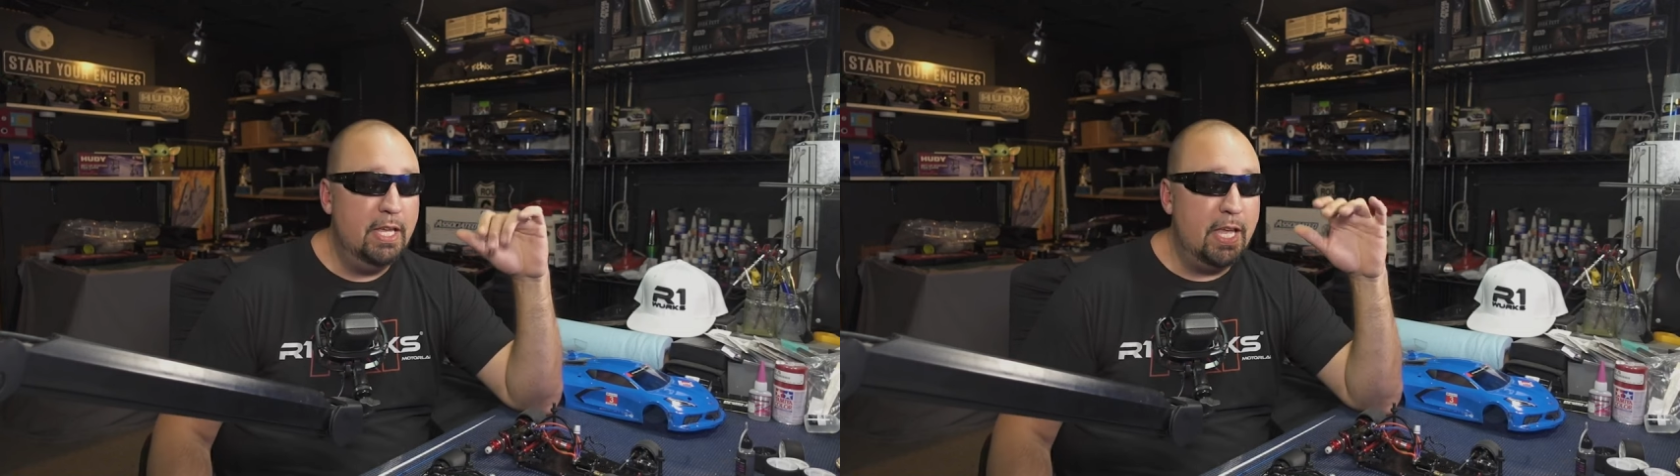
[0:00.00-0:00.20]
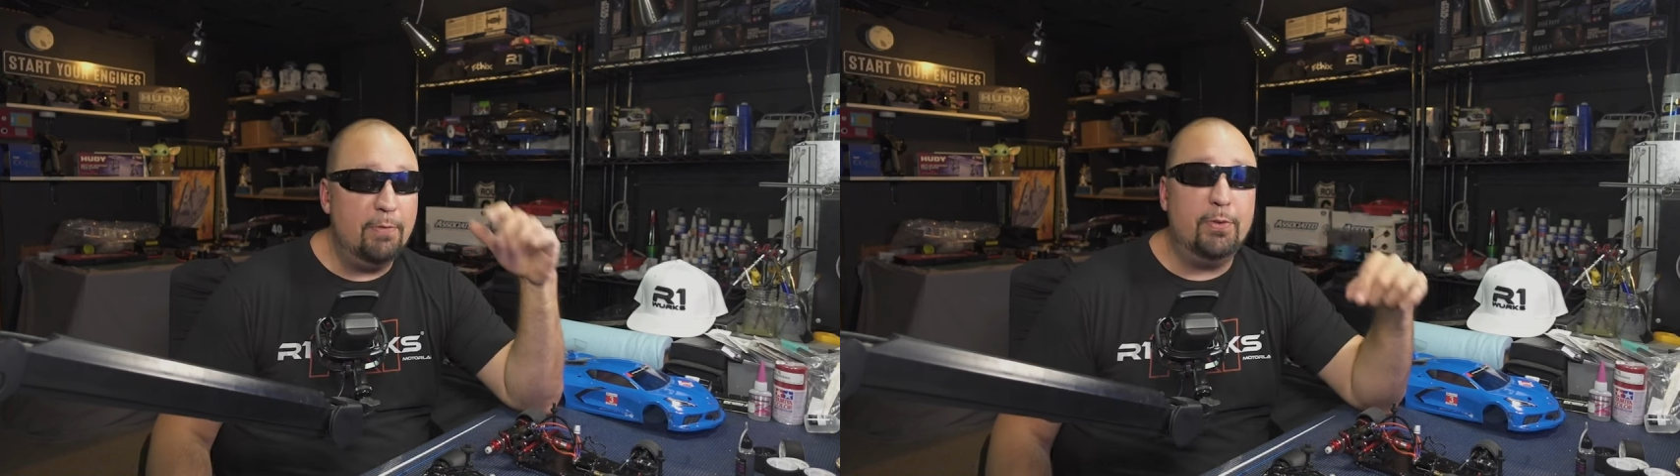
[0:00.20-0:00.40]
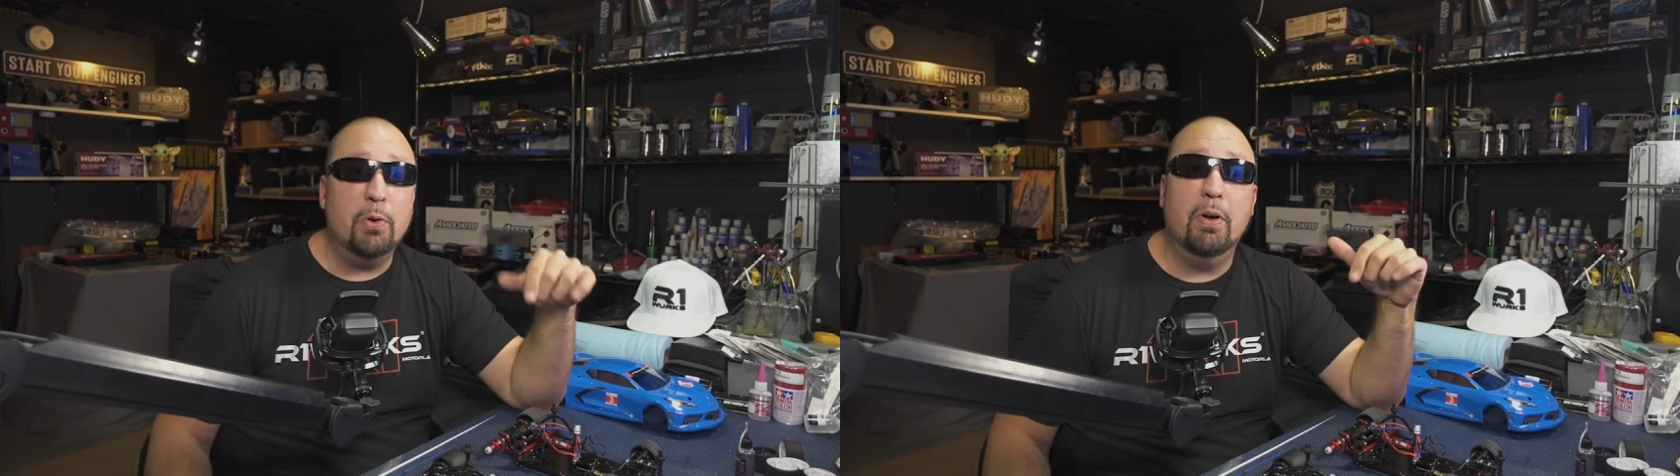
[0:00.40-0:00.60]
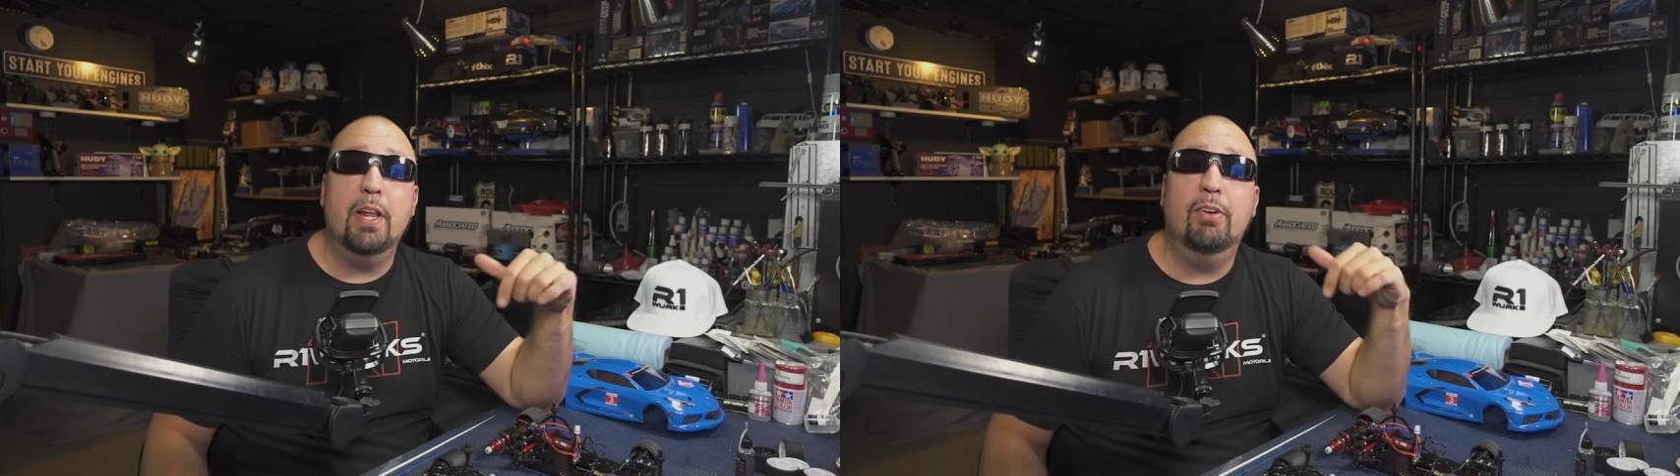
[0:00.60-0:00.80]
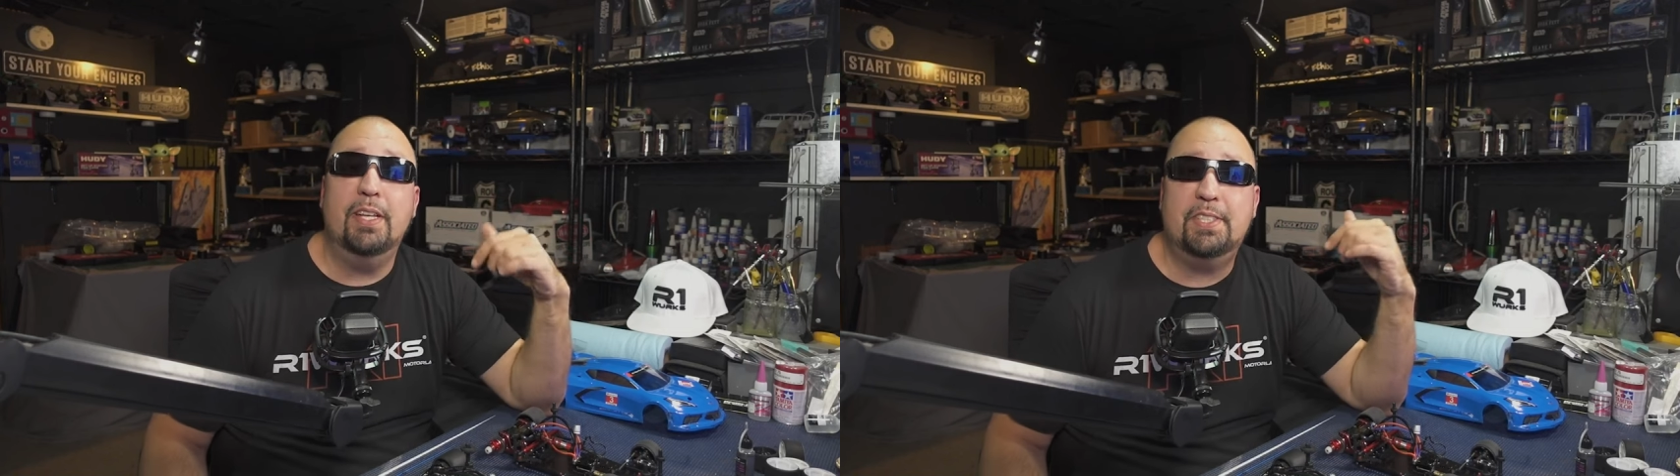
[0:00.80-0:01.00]
if you are
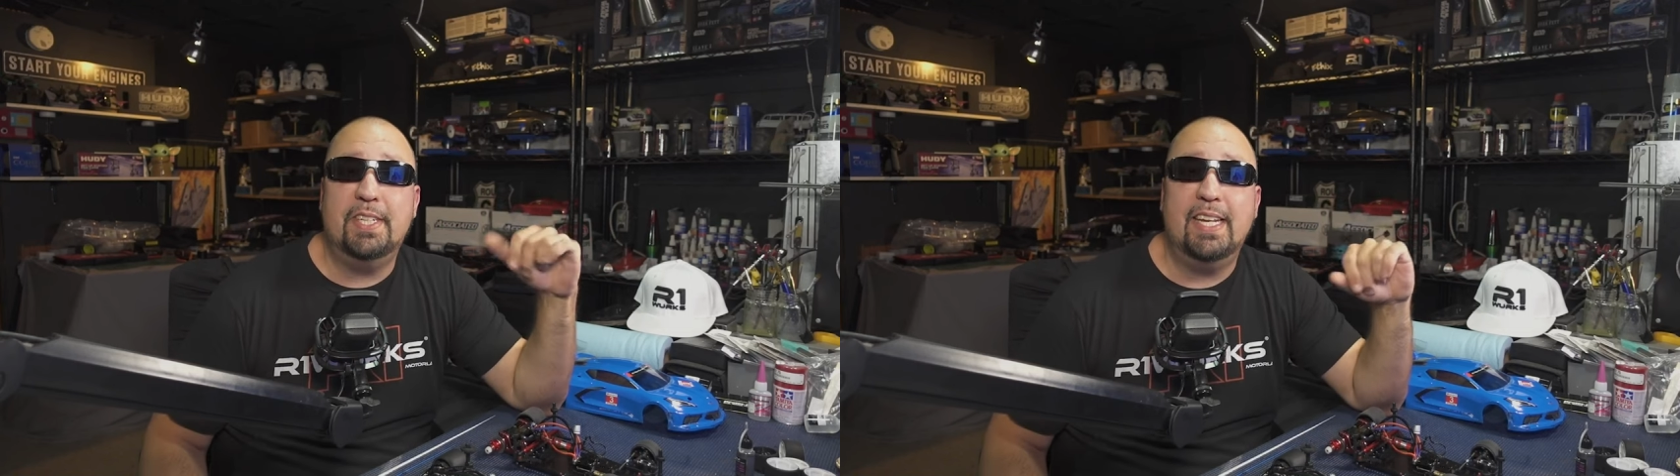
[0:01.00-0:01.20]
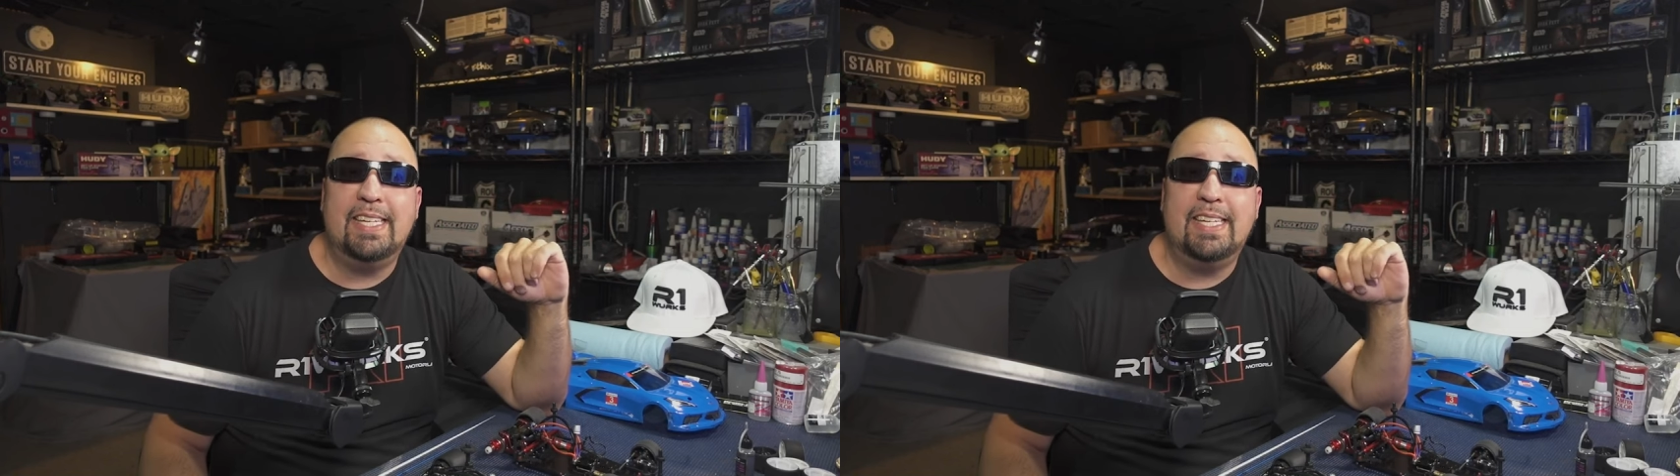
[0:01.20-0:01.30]
interested in